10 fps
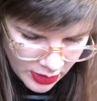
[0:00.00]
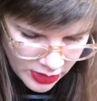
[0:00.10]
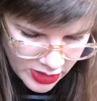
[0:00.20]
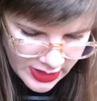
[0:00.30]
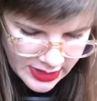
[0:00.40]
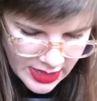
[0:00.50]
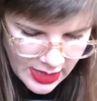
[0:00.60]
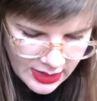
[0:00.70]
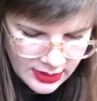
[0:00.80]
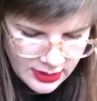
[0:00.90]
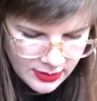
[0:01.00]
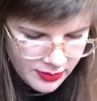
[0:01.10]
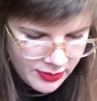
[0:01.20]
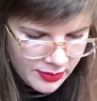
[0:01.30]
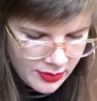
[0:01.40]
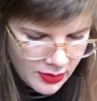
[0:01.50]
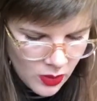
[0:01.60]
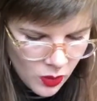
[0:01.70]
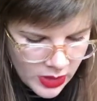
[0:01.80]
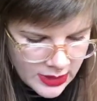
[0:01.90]
She says,
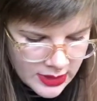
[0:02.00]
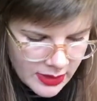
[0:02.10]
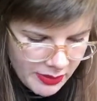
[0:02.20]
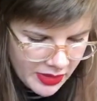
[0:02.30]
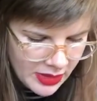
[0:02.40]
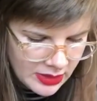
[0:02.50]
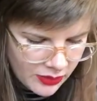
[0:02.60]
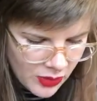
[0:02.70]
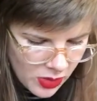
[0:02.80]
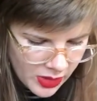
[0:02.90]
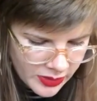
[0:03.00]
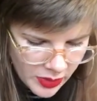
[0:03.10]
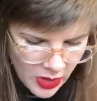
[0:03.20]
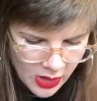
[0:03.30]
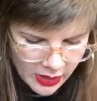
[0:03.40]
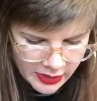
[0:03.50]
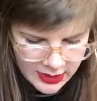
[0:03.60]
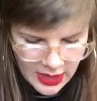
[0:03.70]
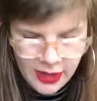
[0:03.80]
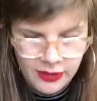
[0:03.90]
one's sympathies, of course, were all on the
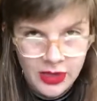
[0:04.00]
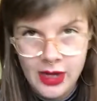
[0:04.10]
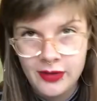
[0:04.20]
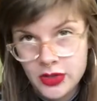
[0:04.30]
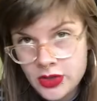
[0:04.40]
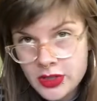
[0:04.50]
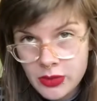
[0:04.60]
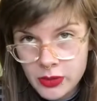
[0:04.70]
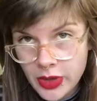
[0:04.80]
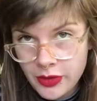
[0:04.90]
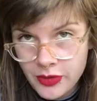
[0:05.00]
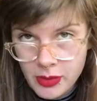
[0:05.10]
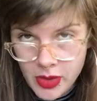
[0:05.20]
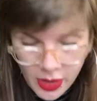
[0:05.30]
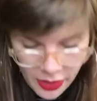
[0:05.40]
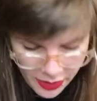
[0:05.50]
side of life, so she's like rooting for the moth,